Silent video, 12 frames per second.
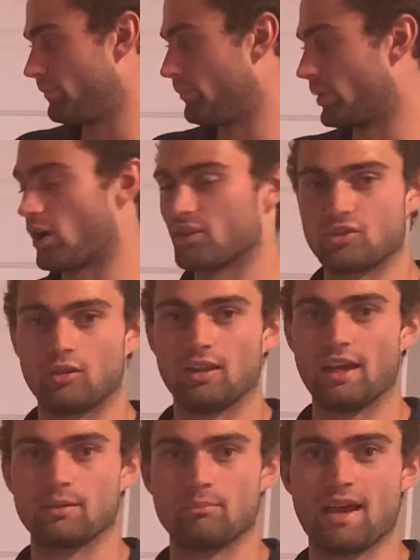But also
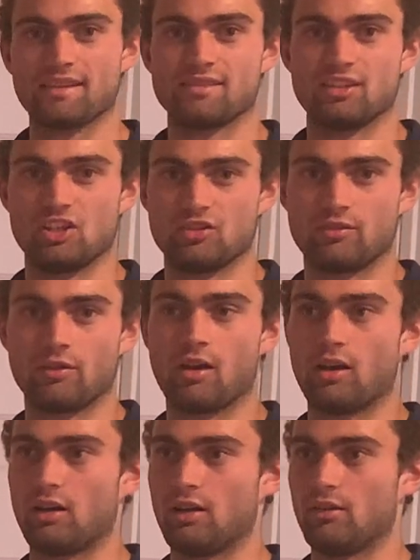like message,
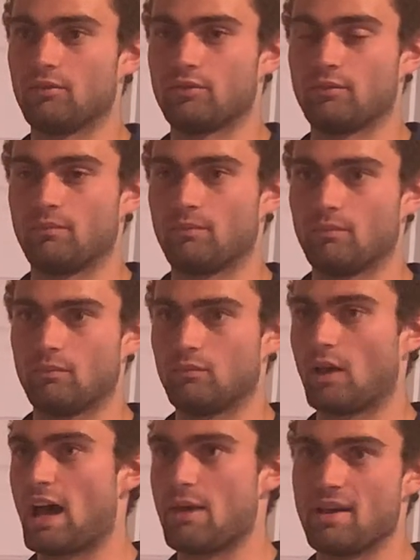
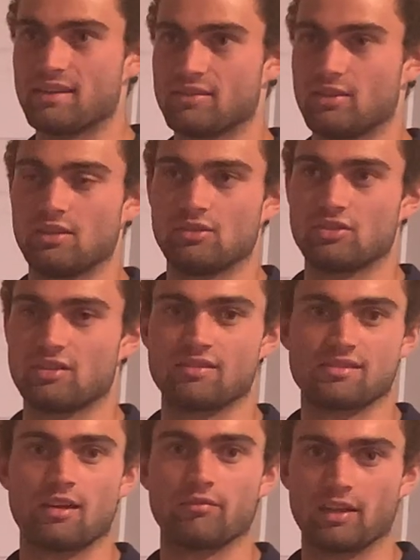iMessage and
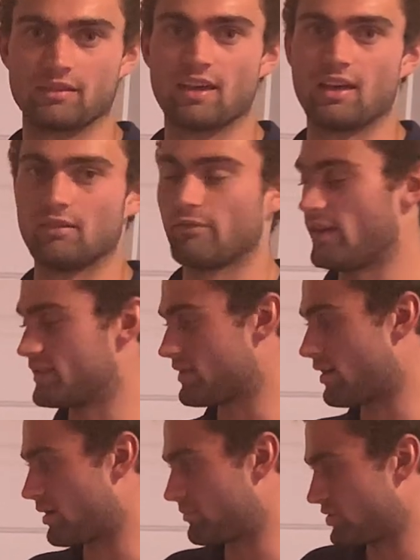stuff like that,
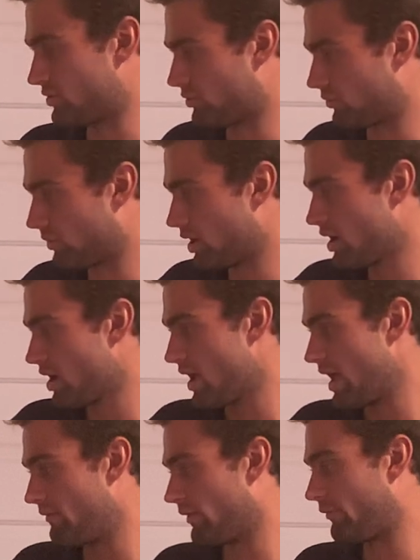FaceTime, Zoom.
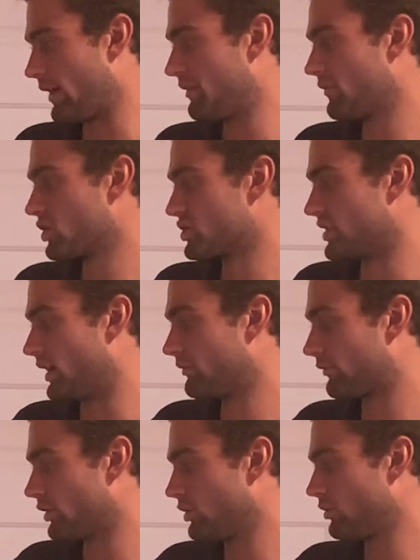If a favor is done
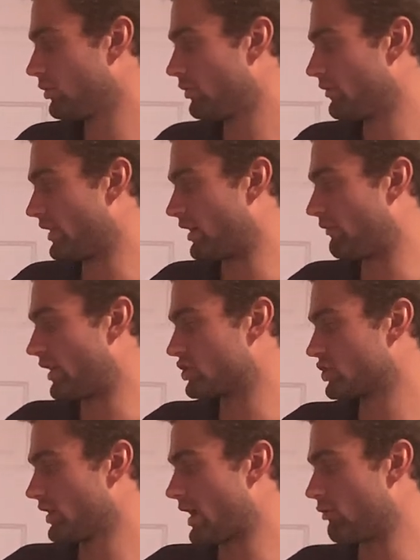for you, then
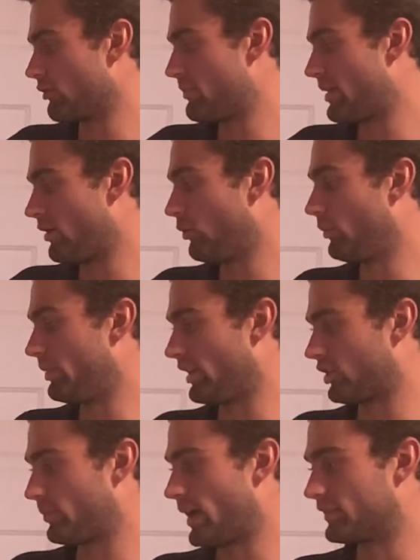eventually a repay will be
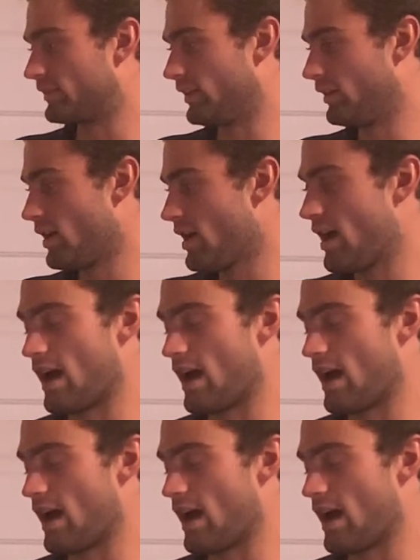expected.